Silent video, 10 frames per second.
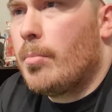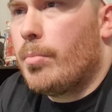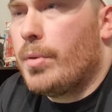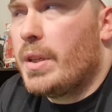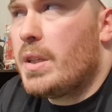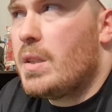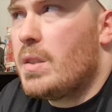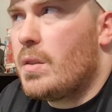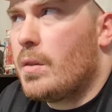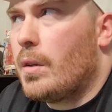But
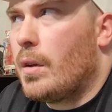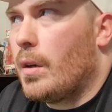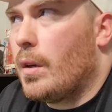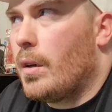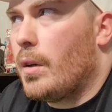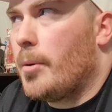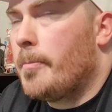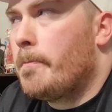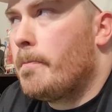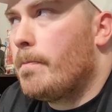these uh,
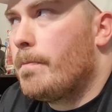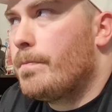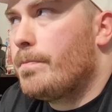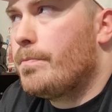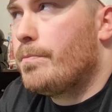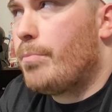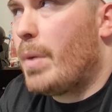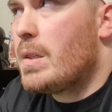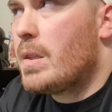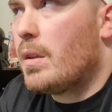
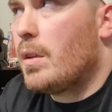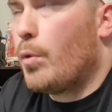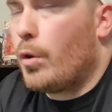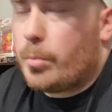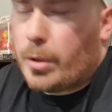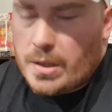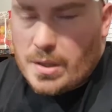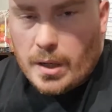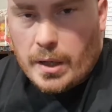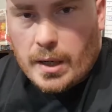basically what I'm going to
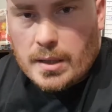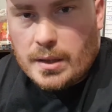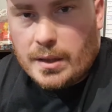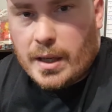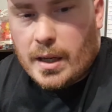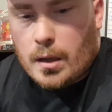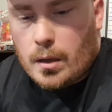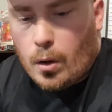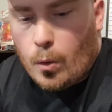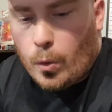set out to get,
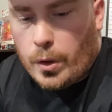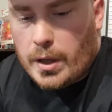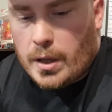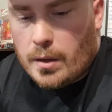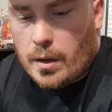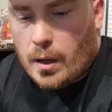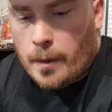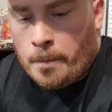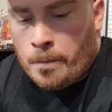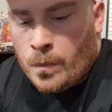I want to either
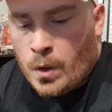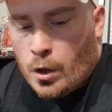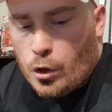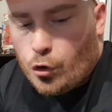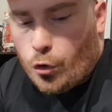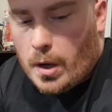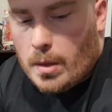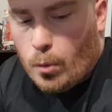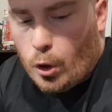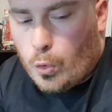trade
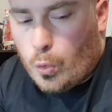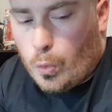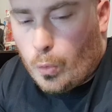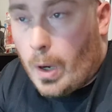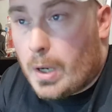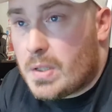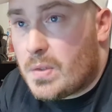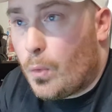my cool greys for